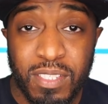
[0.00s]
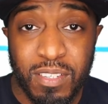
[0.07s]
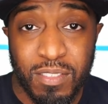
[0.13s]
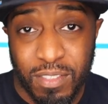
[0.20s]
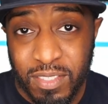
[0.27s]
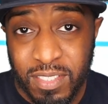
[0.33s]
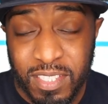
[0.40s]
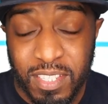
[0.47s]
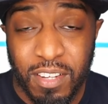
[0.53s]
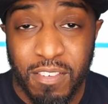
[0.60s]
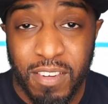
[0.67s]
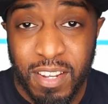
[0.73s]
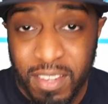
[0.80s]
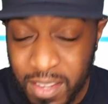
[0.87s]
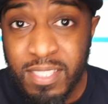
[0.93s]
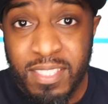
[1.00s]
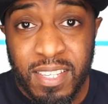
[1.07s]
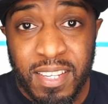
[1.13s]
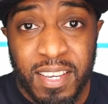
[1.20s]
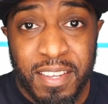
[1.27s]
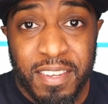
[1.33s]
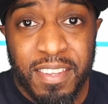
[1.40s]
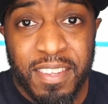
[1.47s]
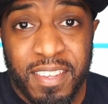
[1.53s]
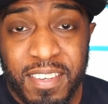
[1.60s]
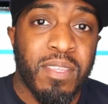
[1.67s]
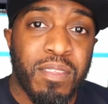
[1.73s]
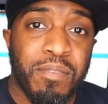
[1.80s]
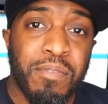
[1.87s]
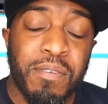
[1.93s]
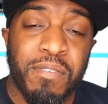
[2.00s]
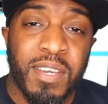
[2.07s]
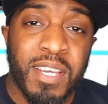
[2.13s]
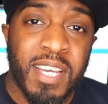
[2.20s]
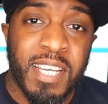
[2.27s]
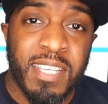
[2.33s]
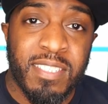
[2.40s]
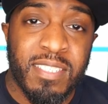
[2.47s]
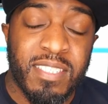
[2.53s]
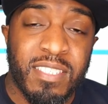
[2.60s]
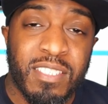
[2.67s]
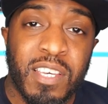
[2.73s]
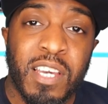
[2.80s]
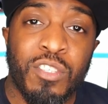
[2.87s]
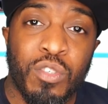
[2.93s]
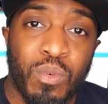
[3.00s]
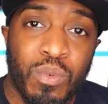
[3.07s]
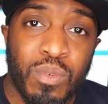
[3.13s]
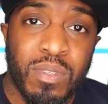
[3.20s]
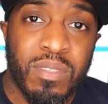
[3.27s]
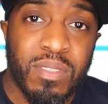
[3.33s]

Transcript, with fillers: so stick around to the end. The fifth thing is schedule.